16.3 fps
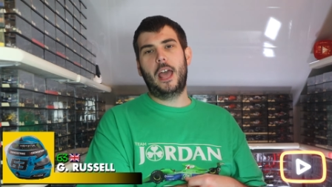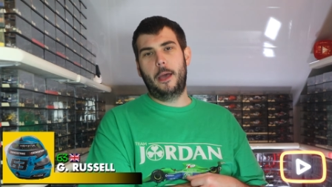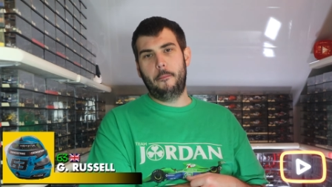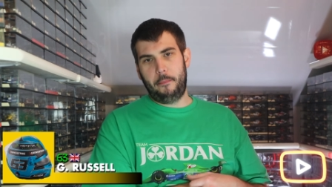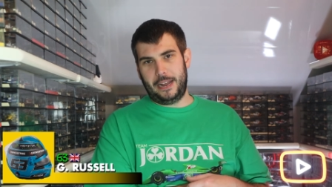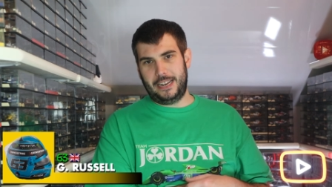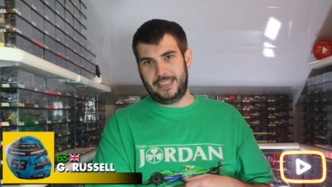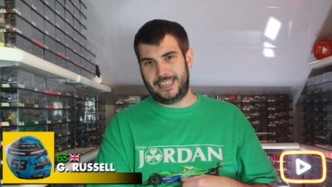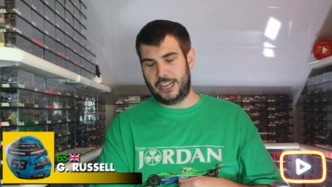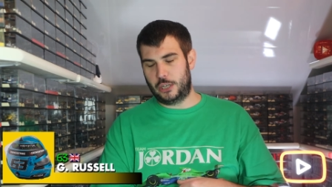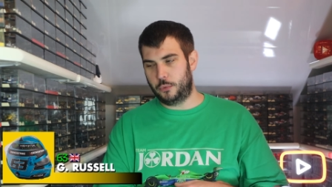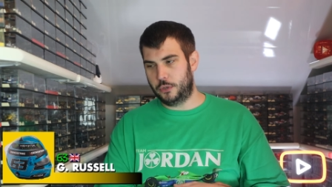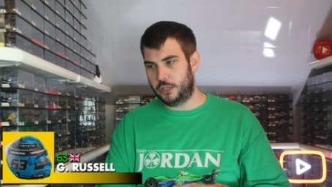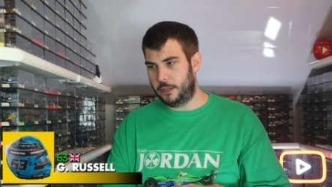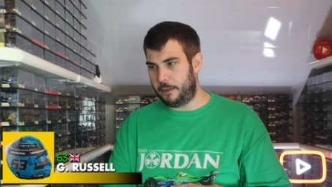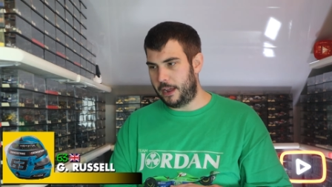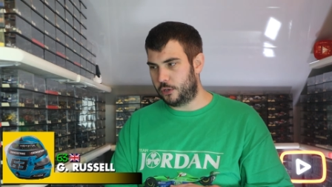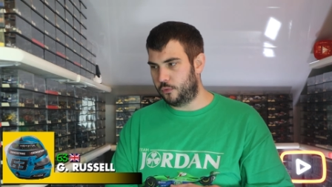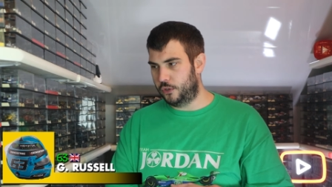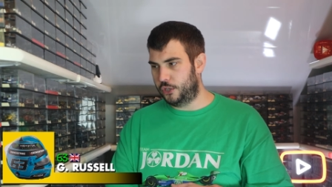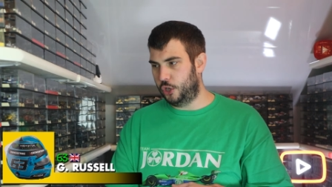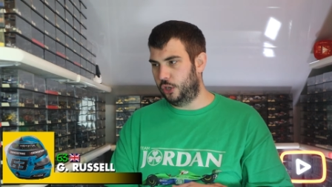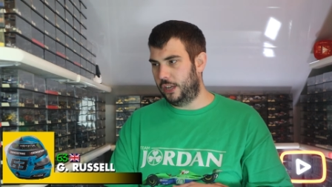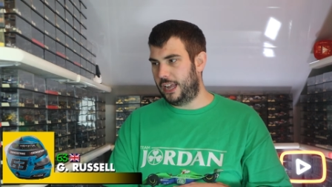And P6 was the best
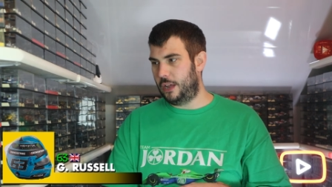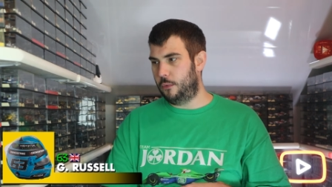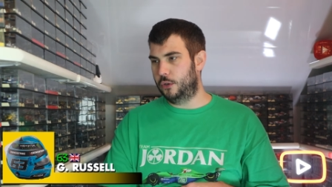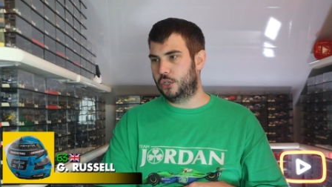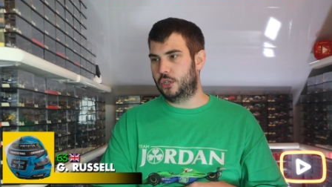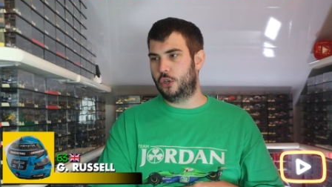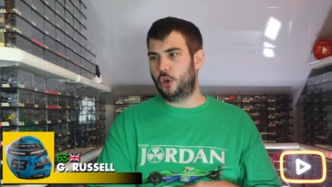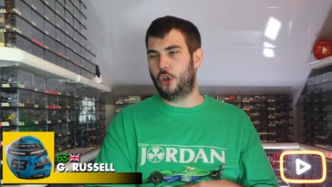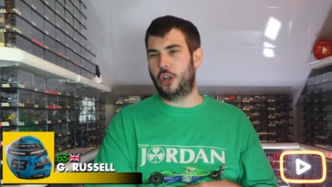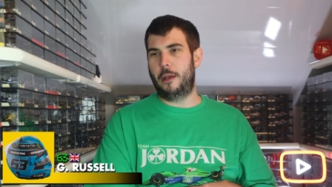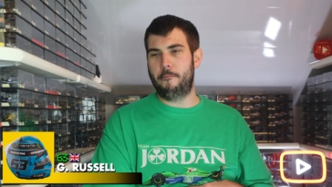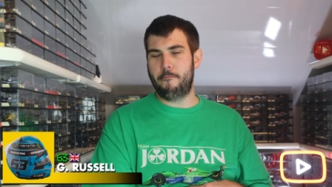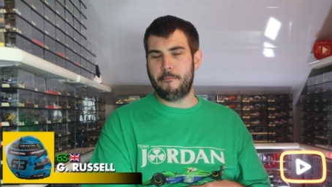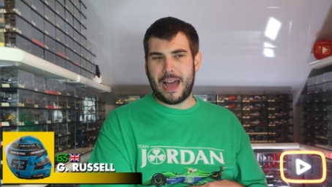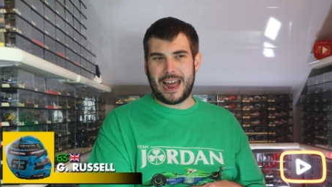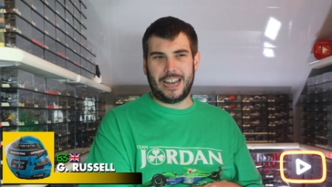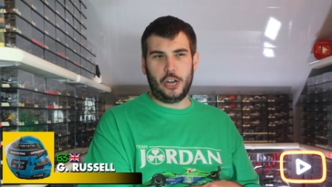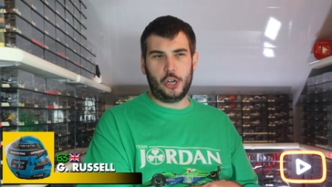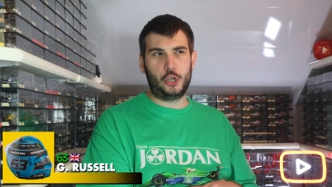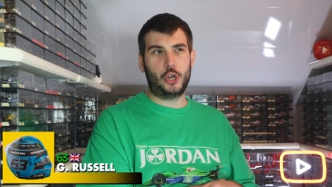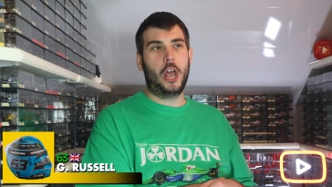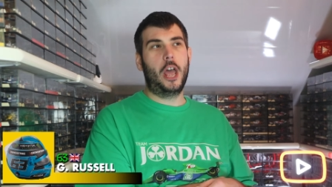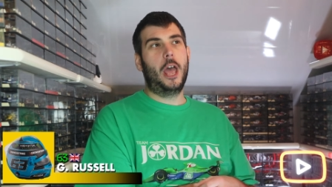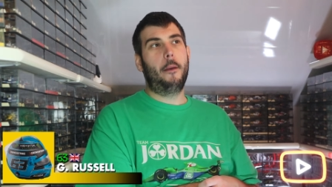result he was going to
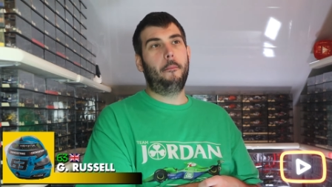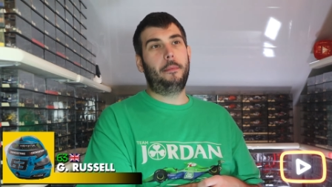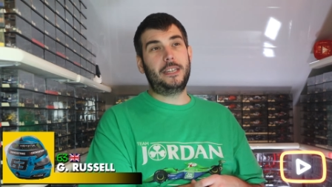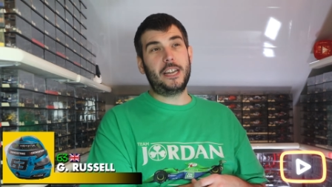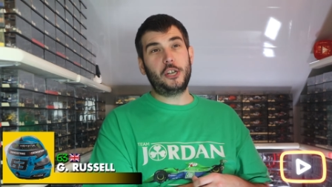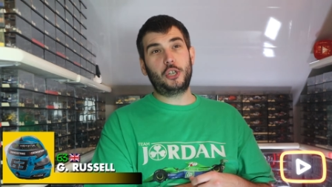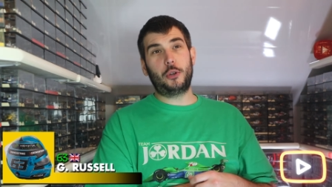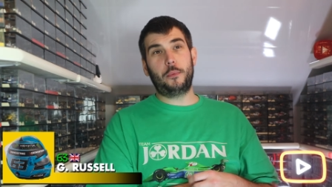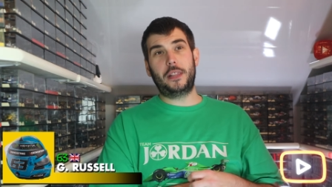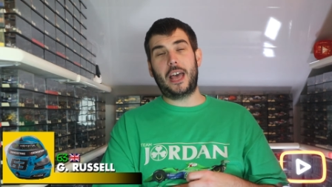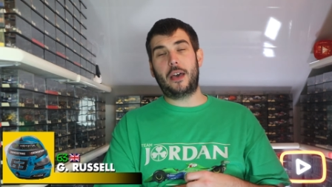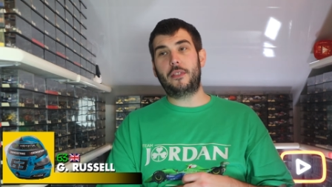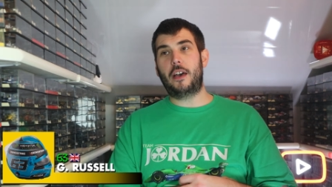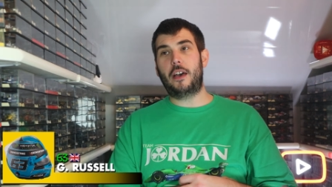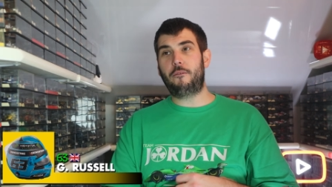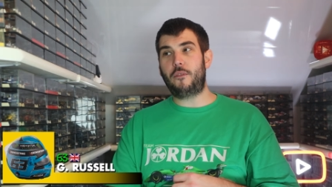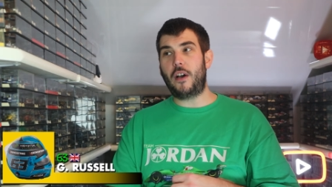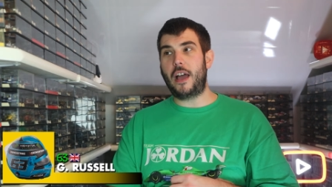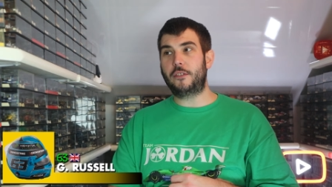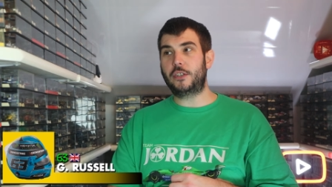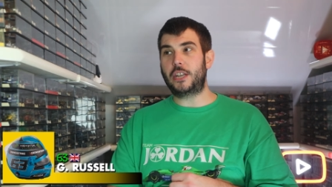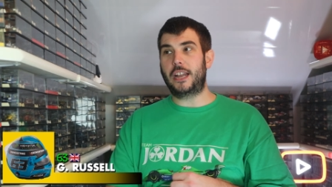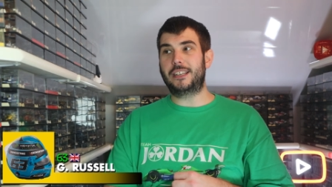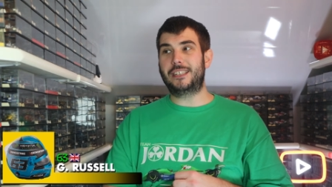manage. Potentially without that
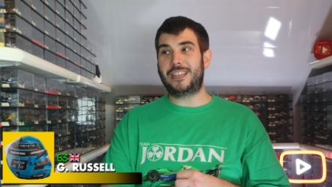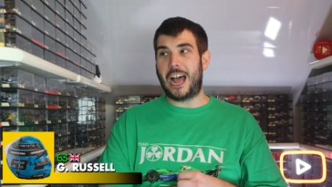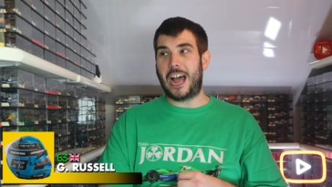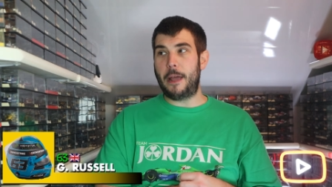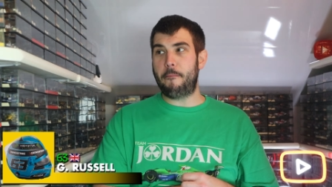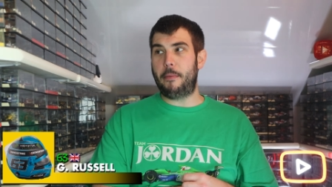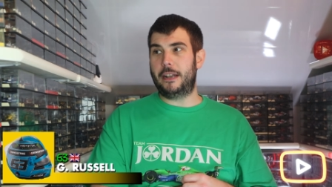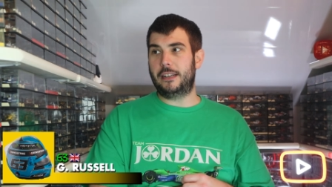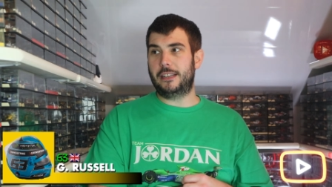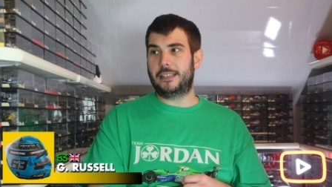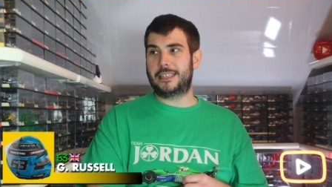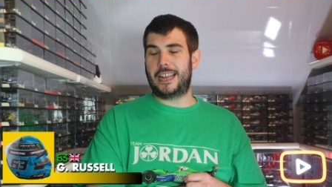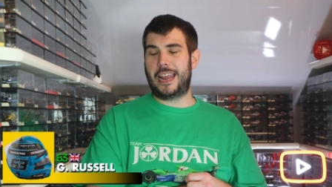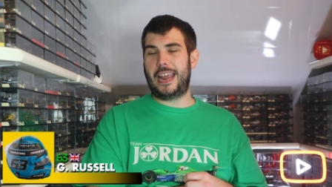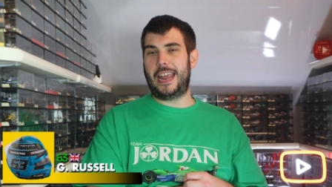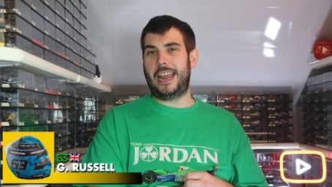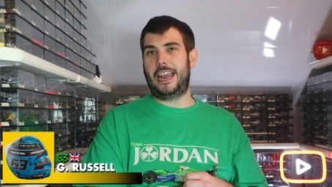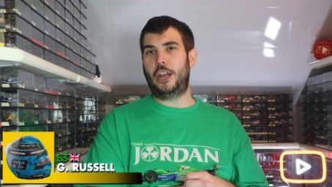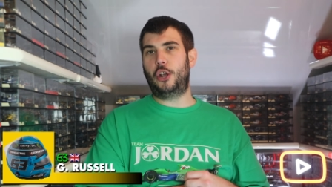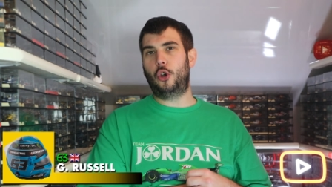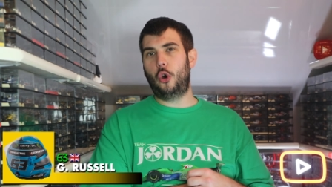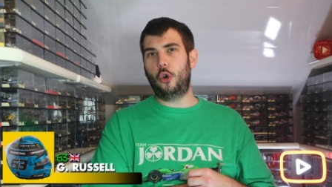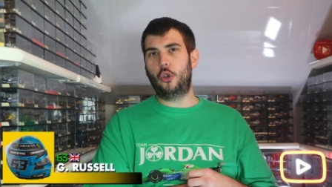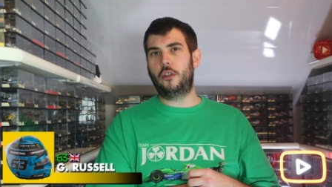5-second time penalty, he
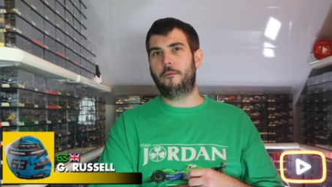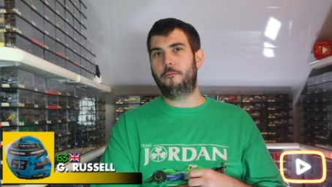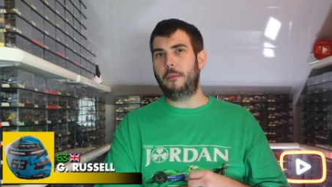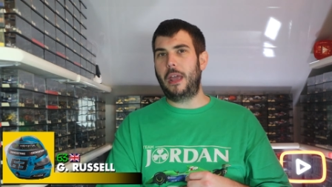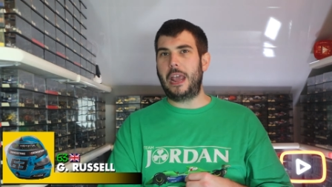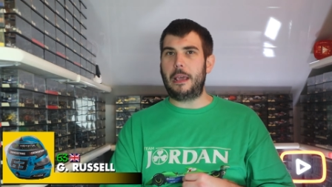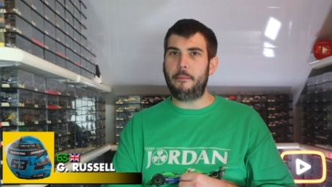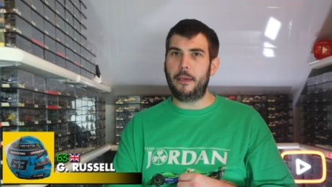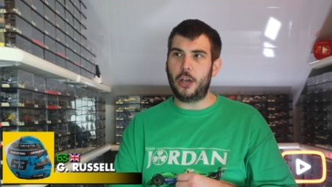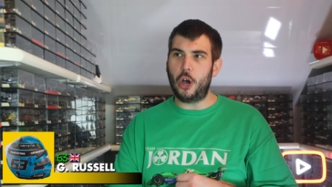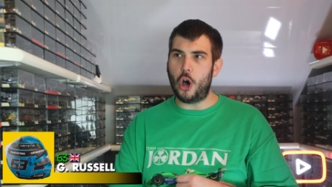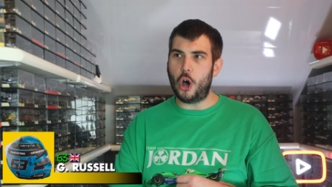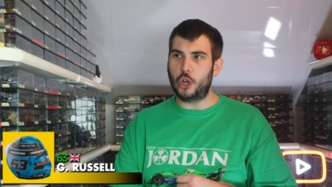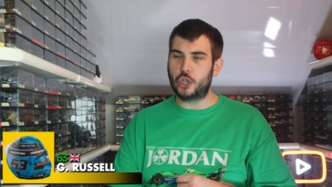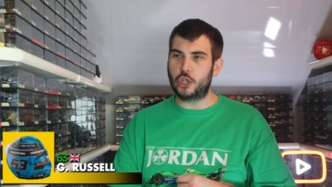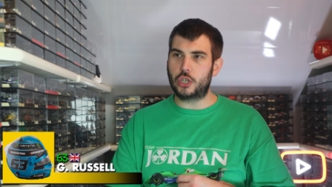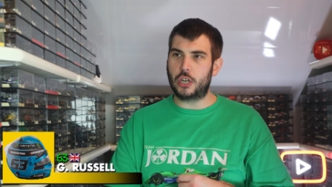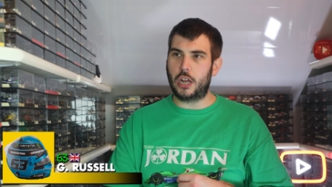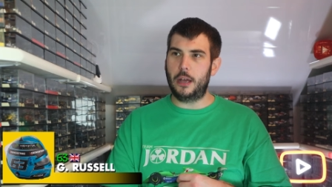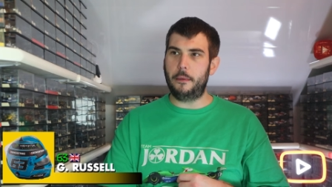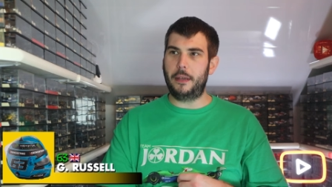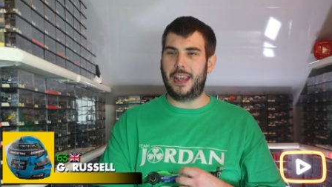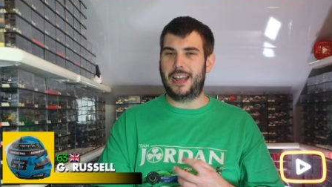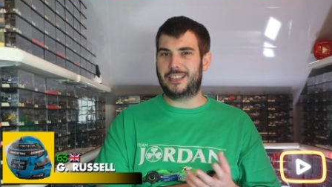could have maybe got
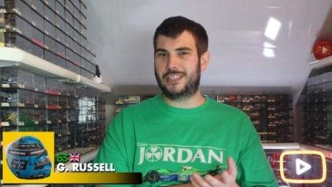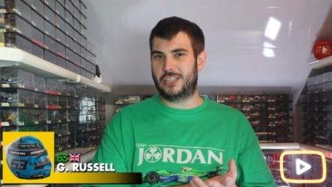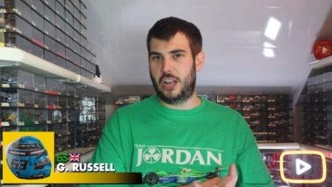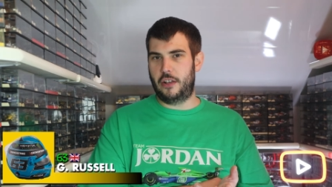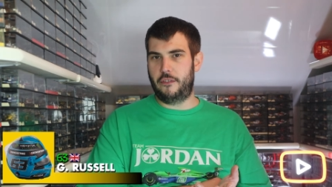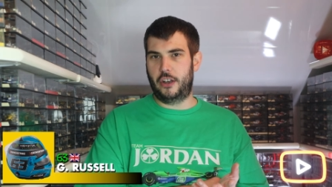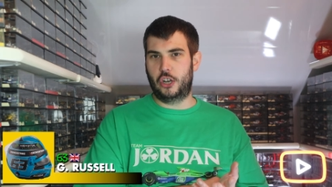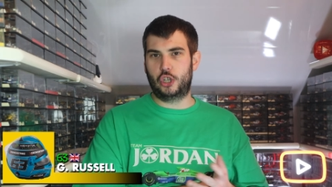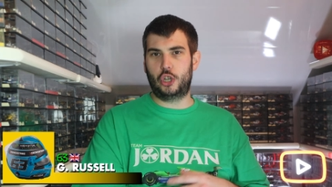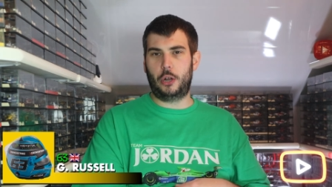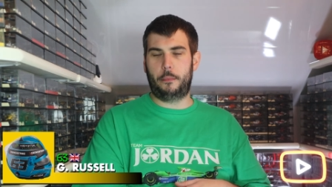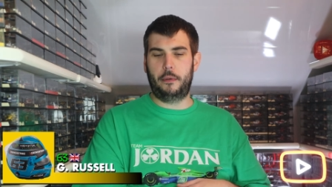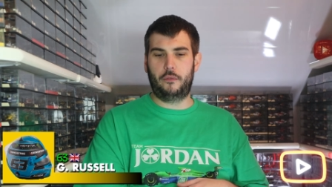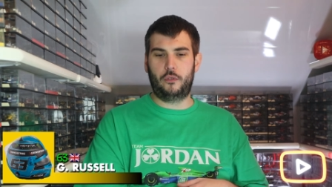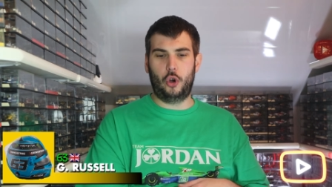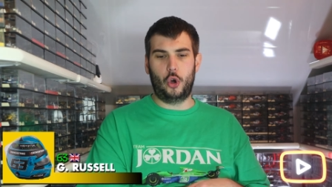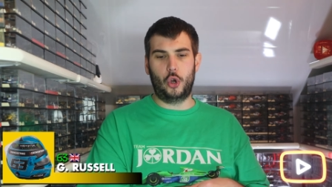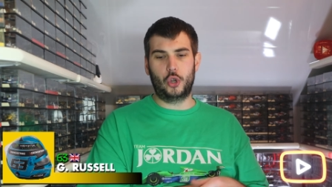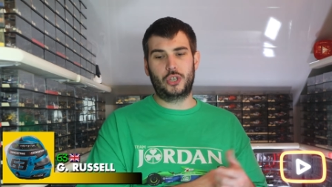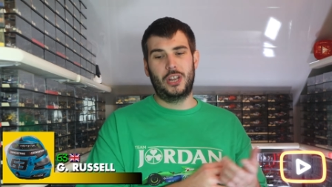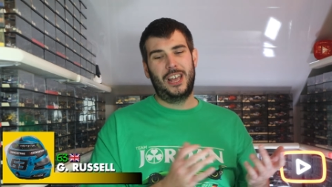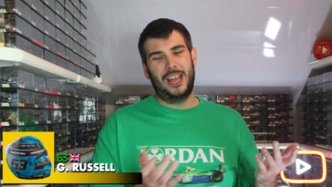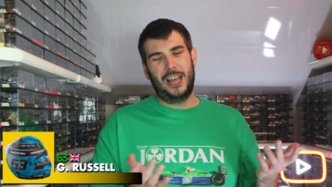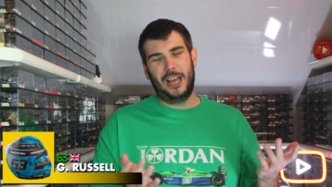Oscar. He had to serve in a stop, of course.